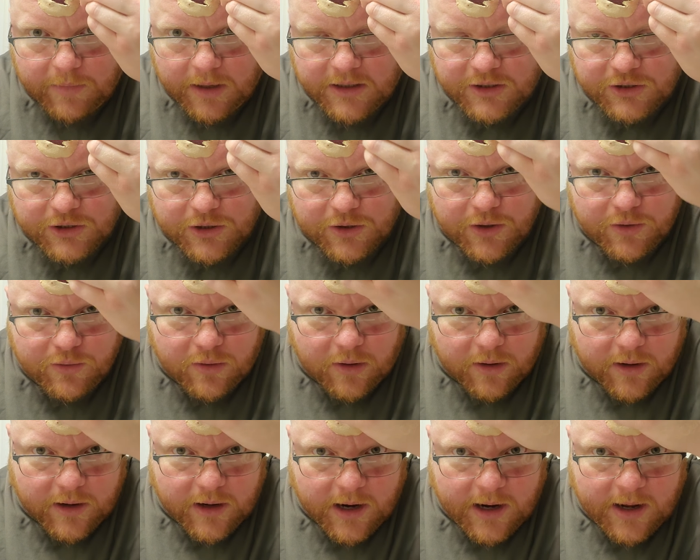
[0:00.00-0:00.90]
make sure you
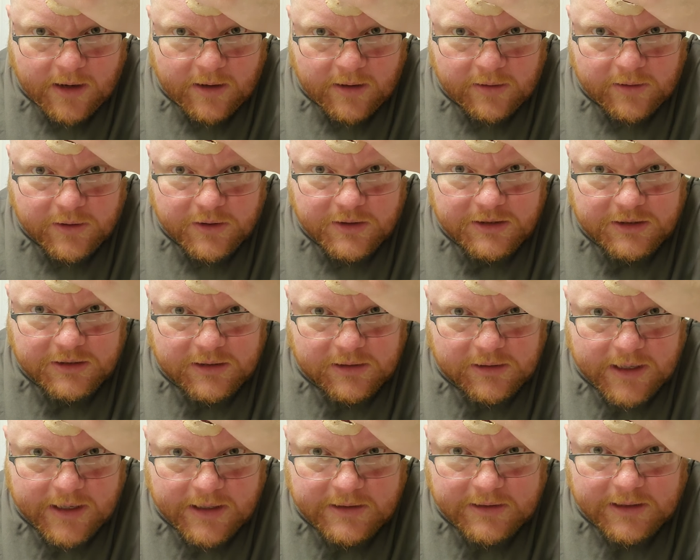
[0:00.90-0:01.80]
are not allergic to
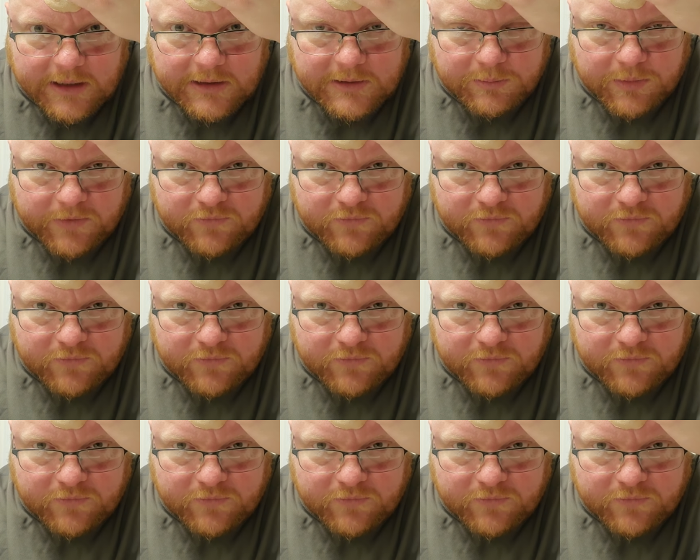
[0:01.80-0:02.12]
latex